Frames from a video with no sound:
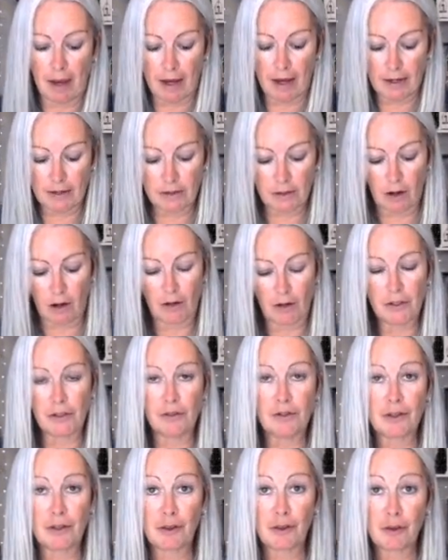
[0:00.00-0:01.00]
and I
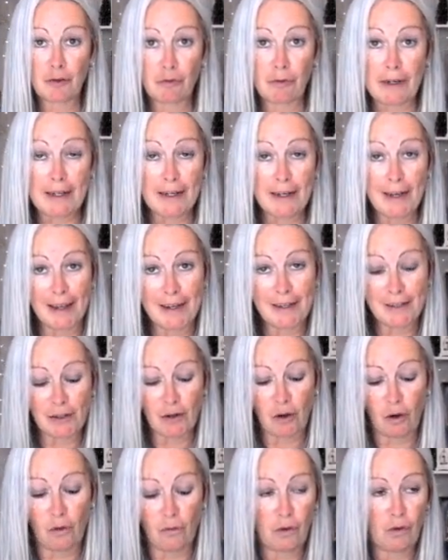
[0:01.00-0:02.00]
used three layers
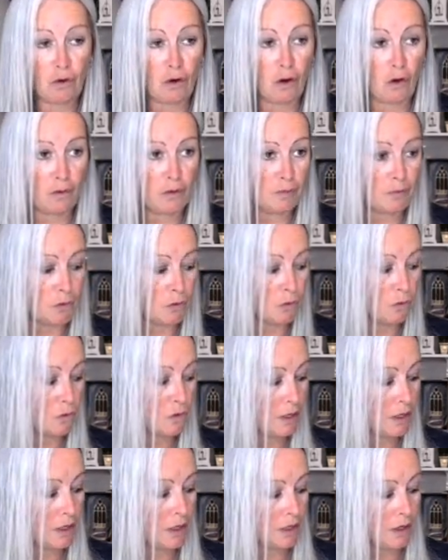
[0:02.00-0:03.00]
of craft
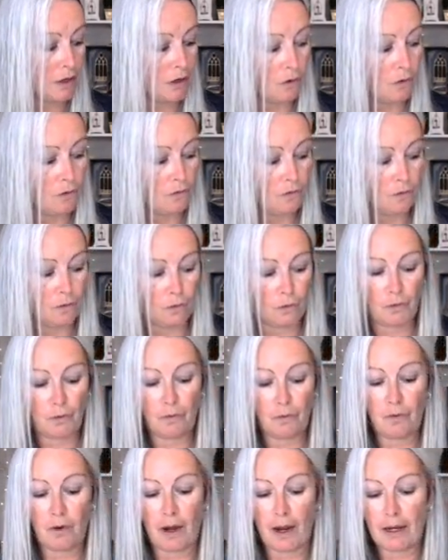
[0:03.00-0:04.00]
board for the
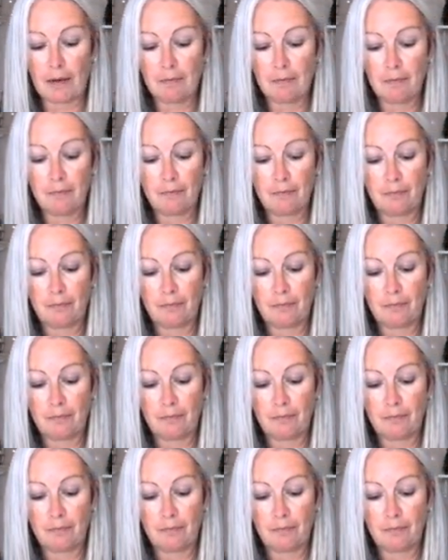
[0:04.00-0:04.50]
frame,